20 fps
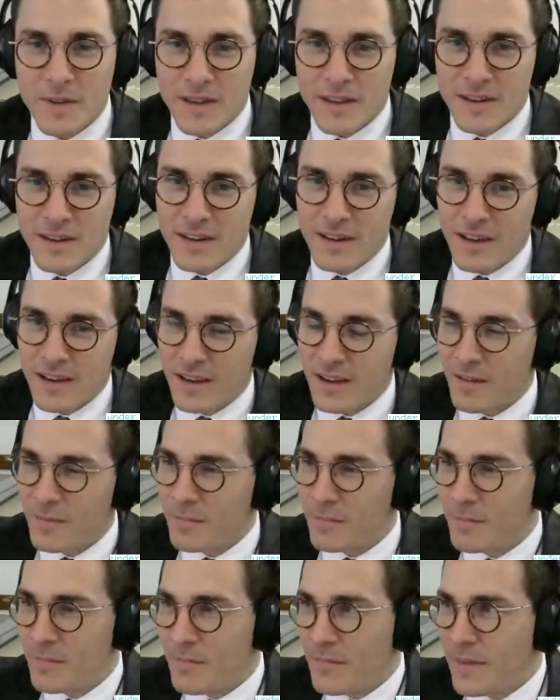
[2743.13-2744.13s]
and
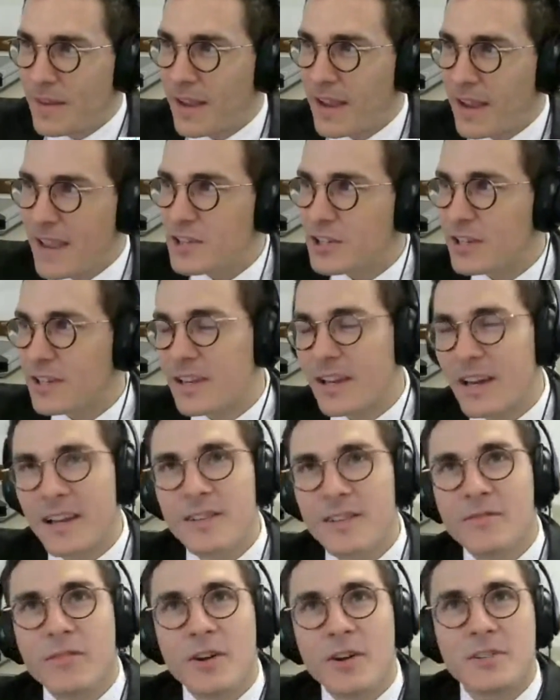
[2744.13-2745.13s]
I actually
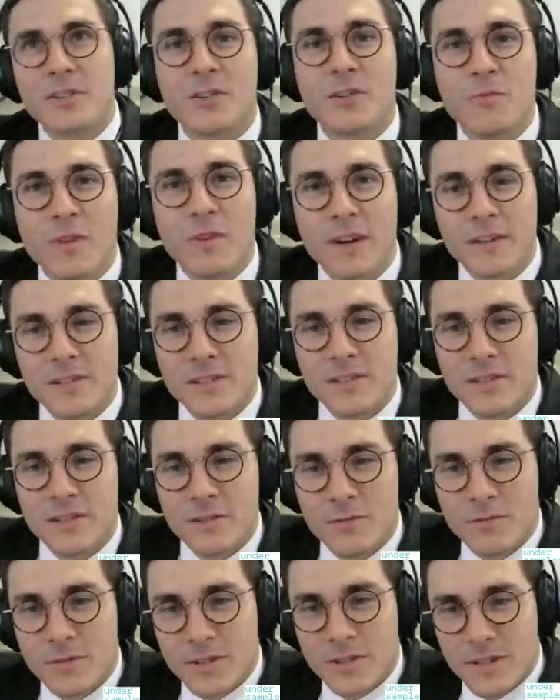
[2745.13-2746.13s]
kind of also wanted
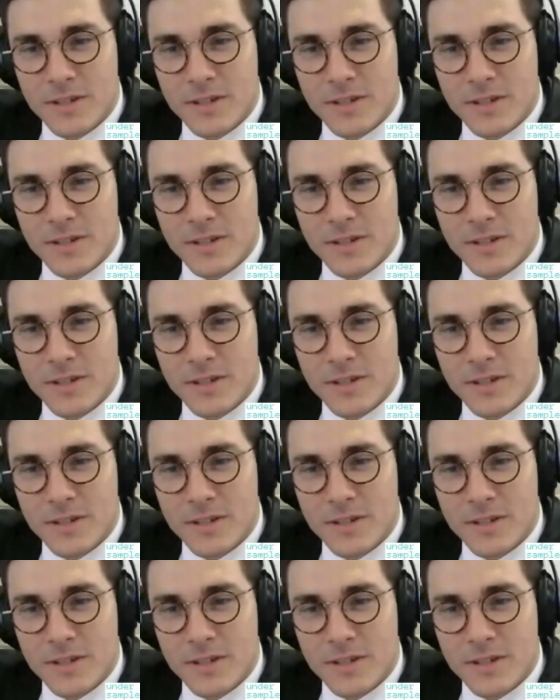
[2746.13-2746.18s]
to